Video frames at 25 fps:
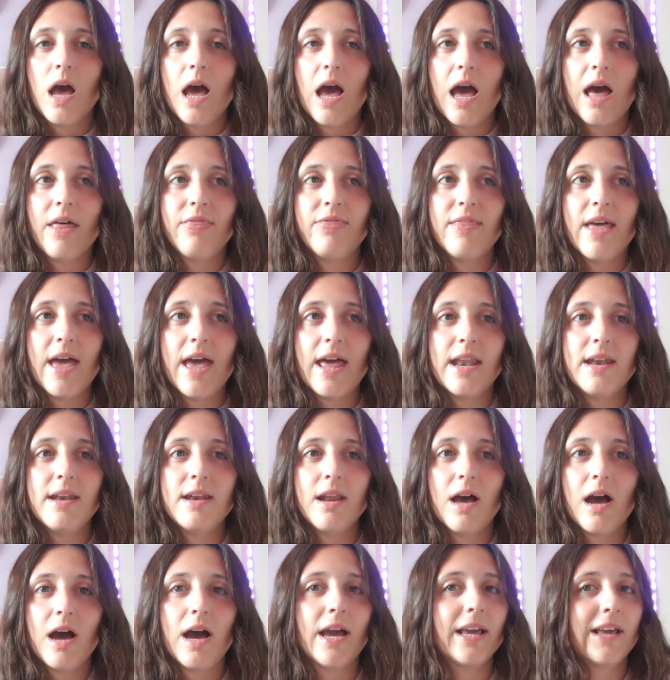and
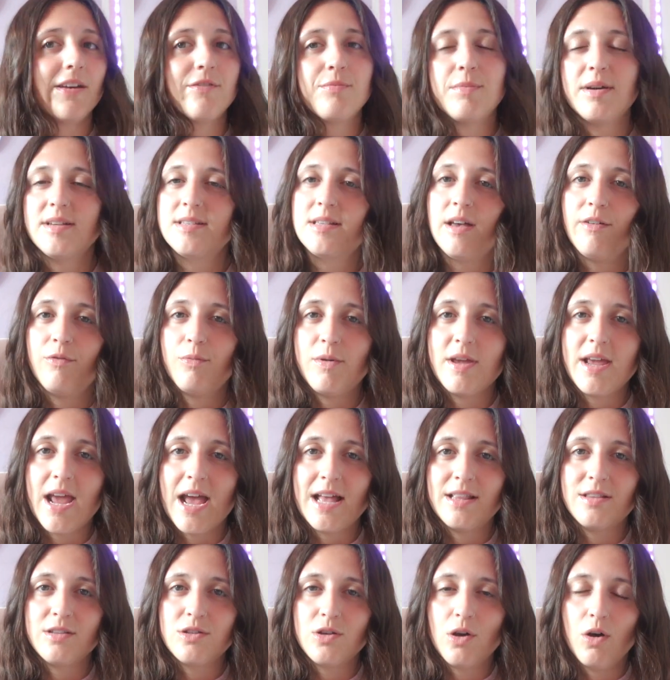then I give myself
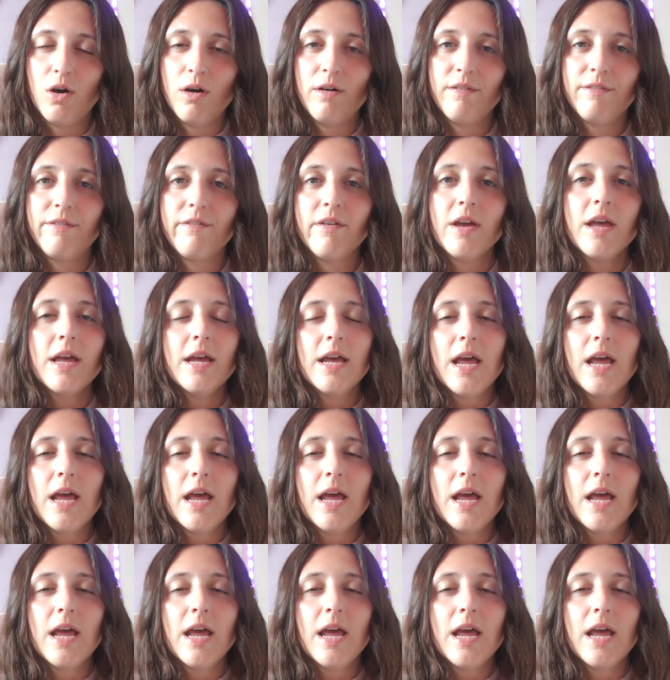weekends off,